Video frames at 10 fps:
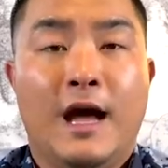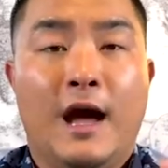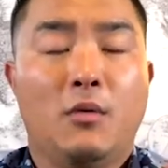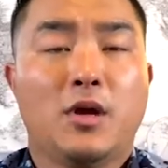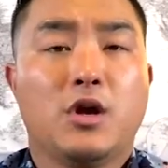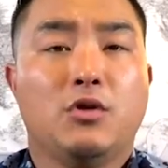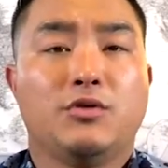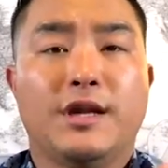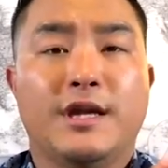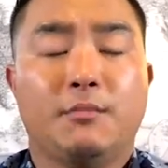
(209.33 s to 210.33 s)
I want to go
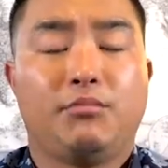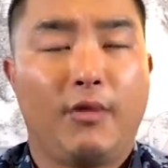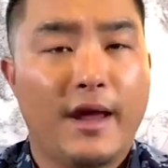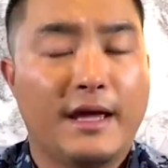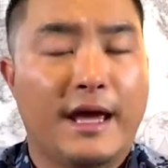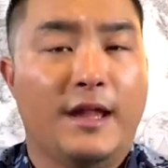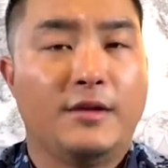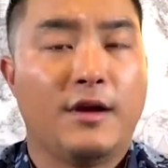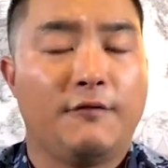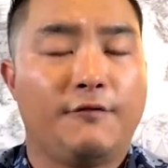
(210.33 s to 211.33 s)
to the Hebraic
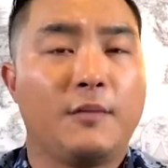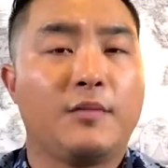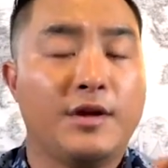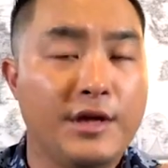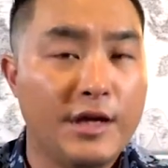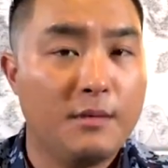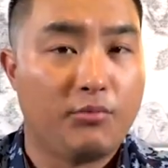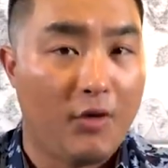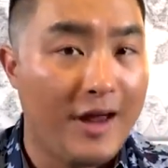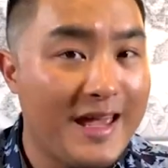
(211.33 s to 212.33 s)
calendar, and from the
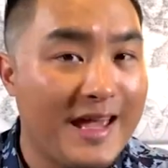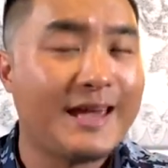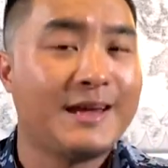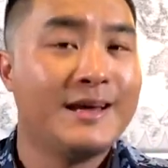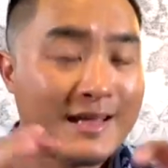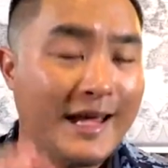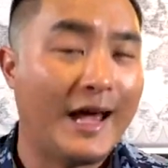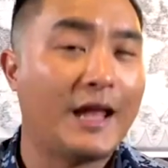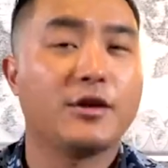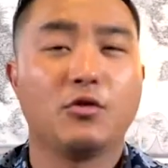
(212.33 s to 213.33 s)
Hebraic
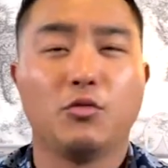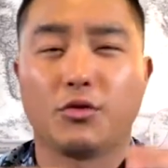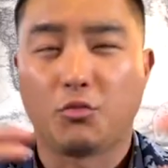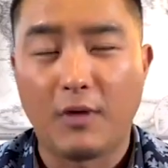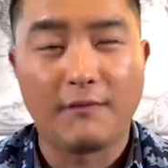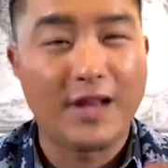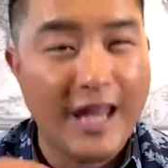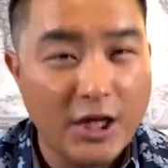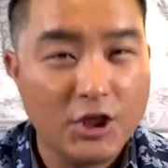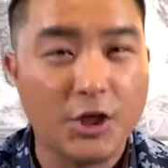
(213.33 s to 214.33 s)
calendar with
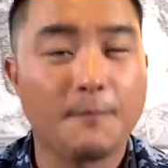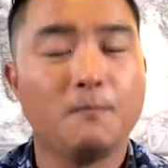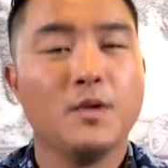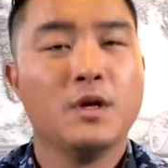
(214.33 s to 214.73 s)
Revelation